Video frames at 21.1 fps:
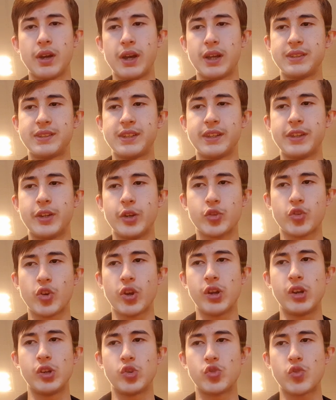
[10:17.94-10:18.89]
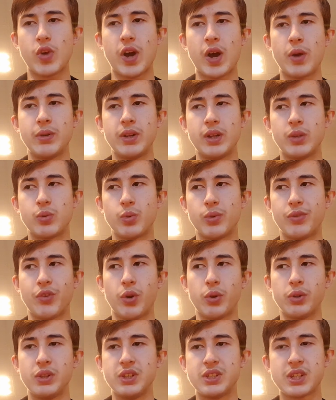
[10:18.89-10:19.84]
Instead, they're trying to drown it with
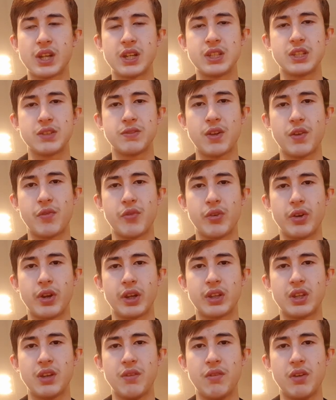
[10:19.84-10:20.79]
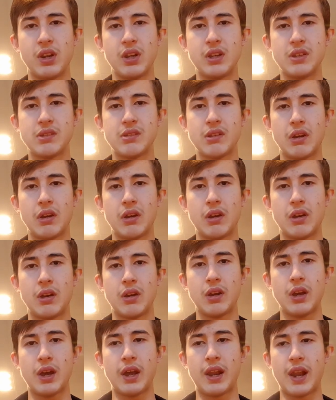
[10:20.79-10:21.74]
all these kinds of different activities
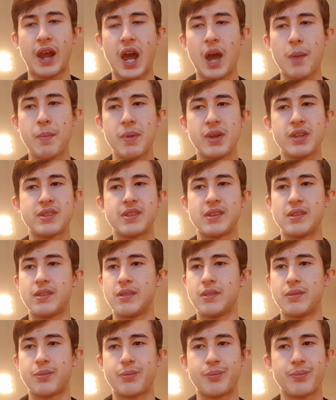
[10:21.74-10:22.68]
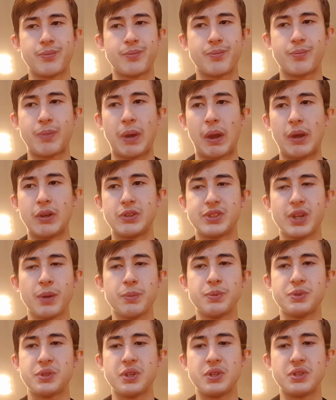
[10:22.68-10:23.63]
and habits and
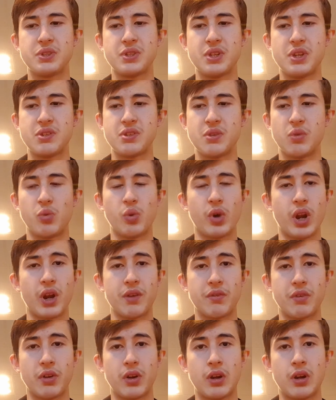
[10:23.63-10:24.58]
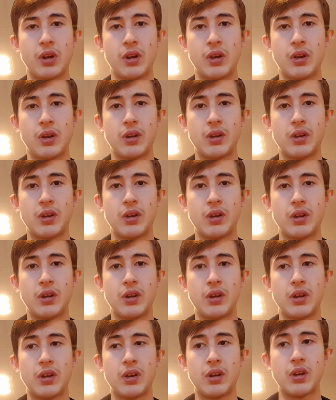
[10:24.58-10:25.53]
substances and whatever.
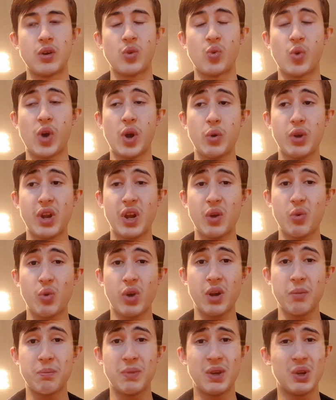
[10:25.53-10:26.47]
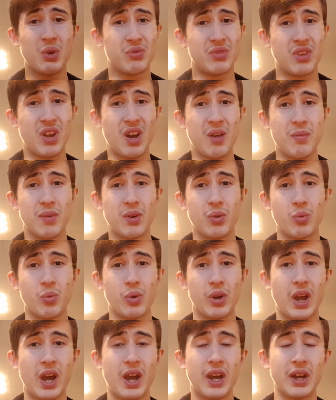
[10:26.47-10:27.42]
Why would I want to be with them
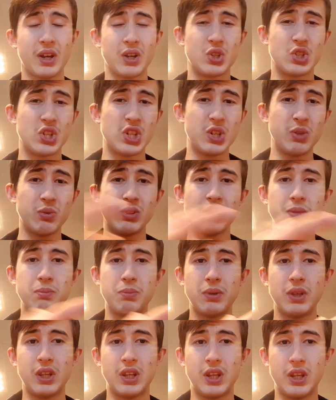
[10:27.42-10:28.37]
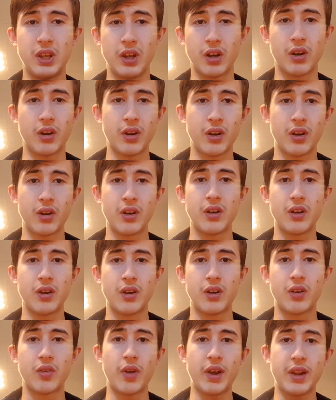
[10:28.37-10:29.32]
when I could genuinely be here
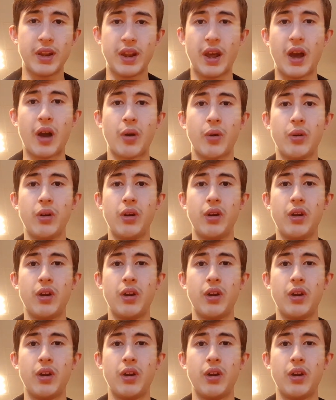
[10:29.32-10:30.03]
right now